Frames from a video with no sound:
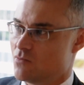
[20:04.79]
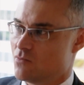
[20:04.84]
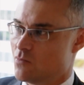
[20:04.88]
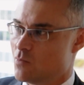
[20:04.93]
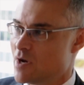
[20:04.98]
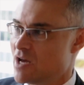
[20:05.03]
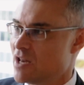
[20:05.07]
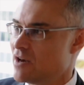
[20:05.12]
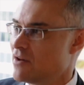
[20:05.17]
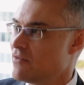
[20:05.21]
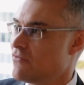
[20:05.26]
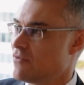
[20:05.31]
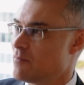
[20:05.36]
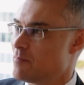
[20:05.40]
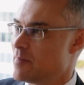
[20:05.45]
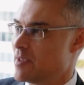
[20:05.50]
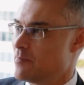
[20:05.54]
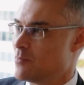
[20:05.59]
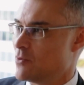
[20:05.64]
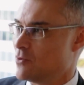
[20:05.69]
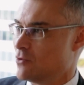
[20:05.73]
One for
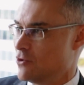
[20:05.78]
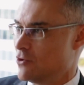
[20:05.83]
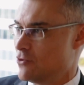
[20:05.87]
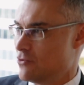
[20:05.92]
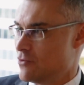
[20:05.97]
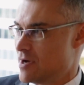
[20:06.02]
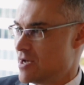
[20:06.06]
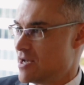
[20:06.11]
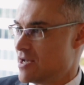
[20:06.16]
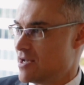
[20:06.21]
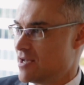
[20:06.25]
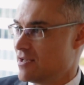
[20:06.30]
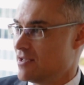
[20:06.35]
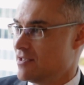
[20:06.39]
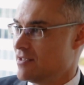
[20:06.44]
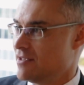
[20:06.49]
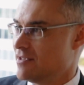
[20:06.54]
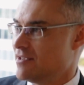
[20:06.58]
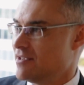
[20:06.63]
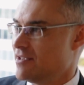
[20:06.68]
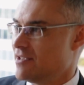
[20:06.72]
people who are
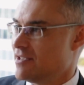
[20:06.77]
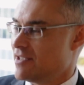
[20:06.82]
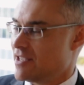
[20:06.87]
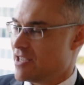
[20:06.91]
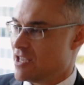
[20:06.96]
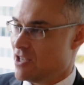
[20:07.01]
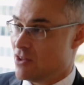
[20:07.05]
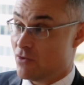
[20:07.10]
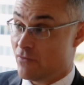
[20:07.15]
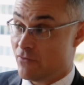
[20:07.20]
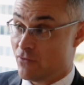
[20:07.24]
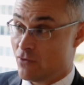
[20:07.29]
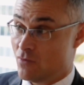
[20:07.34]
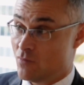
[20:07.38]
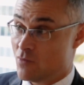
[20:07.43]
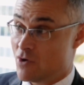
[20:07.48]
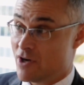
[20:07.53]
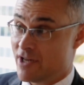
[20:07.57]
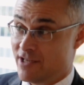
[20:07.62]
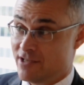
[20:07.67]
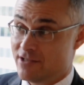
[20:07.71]
in the food and
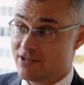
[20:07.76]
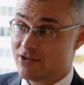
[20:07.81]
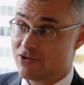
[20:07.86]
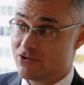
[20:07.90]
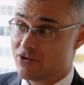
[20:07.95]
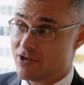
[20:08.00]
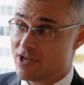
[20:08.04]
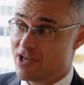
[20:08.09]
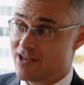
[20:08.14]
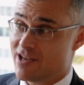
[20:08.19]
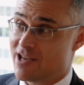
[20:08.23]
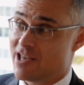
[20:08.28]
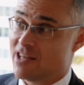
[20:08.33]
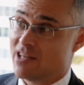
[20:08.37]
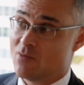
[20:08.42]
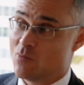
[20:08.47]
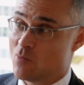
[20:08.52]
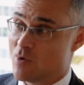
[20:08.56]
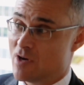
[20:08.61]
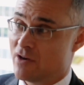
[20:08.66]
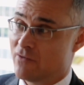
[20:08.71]
wine industry, and
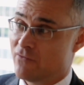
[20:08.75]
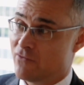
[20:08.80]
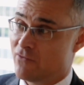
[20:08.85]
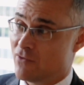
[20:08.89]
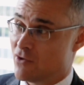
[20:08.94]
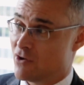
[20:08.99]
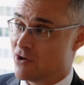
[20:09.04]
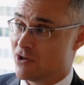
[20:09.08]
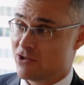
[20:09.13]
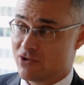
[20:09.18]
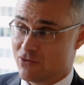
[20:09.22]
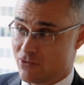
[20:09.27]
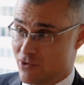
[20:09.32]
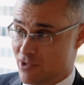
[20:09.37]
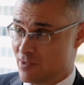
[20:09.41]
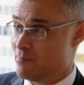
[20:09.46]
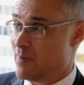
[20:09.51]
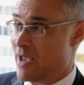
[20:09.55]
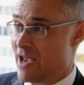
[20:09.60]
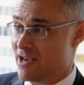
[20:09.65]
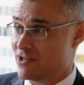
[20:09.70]
then one for those who are
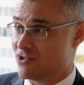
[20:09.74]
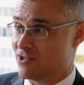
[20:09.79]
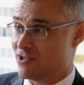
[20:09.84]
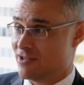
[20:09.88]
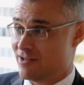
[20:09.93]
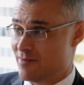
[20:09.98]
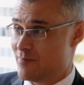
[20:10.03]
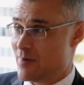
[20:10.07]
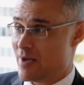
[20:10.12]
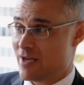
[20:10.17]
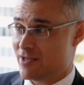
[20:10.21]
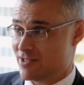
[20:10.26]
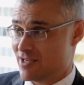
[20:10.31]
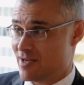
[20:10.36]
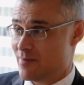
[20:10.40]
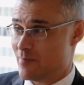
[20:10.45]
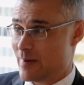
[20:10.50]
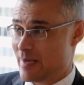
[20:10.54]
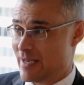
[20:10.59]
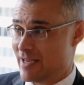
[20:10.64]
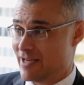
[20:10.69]
just passionate about
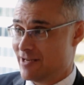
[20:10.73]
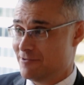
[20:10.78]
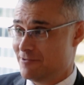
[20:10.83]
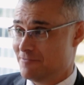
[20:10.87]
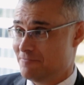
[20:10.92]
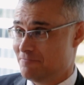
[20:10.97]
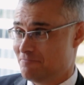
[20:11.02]
champagne.